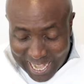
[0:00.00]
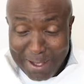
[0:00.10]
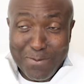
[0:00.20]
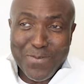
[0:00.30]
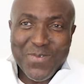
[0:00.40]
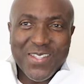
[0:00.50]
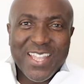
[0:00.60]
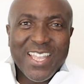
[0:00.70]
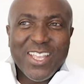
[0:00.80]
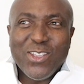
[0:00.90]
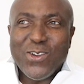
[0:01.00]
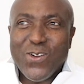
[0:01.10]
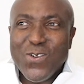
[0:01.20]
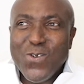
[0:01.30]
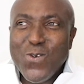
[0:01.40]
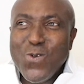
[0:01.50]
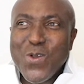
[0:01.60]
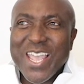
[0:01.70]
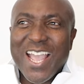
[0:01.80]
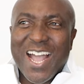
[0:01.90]
Um, you know,
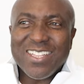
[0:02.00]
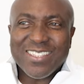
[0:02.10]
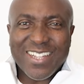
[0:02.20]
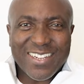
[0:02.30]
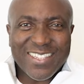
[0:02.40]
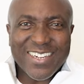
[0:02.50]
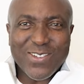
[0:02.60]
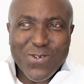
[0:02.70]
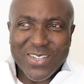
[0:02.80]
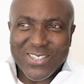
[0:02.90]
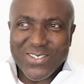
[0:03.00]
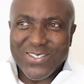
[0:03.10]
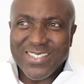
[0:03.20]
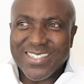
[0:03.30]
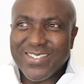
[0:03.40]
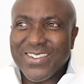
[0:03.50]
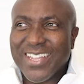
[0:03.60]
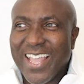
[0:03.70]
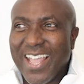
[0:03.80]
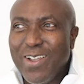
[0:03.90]
we answered three questions,
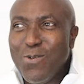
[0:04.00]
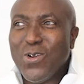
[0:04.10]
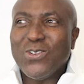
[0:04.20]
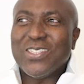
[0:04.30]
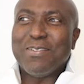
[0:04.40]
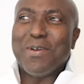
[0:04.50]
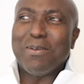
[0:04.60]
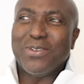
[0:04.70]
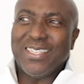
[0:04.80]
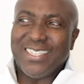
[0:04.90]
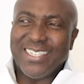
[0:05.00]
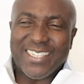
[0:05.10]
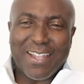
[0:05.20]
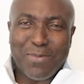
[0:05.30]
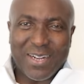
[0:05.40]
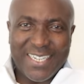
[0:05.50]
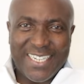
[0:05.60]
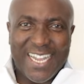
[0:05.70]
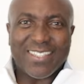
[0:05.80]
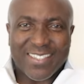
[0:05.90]
okay? What does the Bible teach
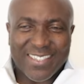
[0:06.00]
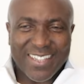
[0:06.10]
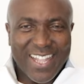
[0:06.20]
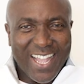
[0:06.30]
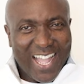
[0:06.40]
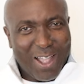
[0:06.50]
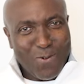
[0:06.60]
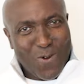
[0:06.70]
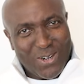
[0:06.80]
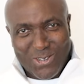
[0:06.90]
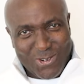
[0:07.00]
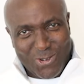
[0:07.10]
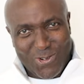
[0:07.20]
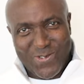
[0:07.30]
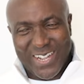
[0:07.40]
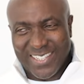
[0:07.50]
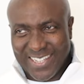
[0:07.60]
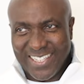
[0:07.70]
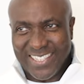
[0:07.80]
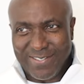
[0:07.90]
about debt? I walked you through
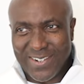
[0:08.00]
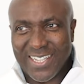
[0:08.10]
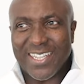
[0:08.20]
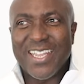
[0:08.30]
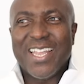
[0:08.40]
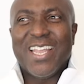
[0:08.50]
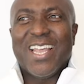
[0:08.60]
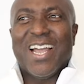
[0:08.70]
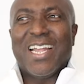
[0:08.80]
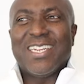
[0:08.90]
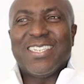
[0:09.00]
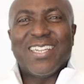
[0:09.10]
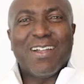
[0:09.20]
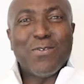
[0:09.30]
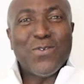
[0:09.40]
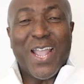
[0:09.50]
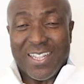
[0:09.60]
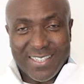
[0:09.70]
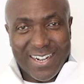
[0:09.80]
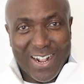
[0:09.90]
extensively, and uh, we
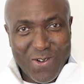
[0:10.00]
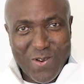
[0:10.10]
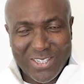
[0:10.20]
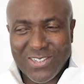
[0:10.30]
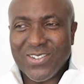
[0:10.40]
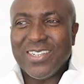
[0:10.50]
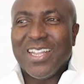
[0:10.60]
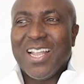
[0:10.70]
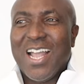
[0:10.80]
answered that question.